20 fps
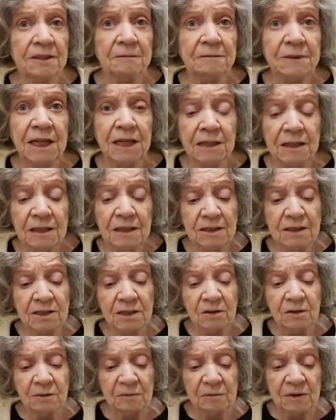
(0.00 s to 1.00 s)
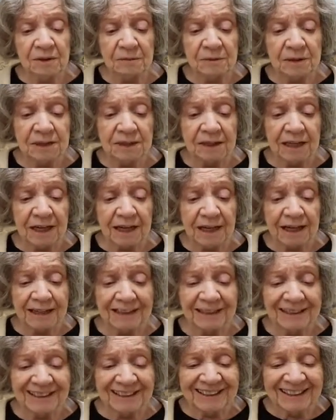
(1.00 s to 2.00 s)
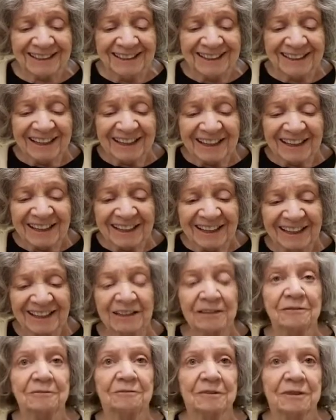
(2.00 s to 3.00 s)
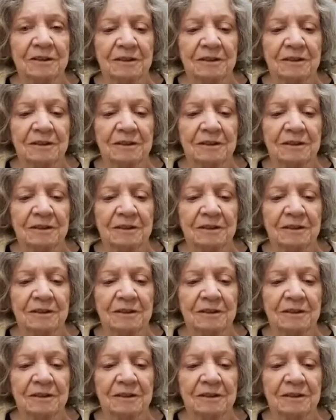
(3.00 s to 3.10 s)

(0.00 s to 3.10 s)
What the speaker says: I'm sorry, folks. I'm taking this home with me today.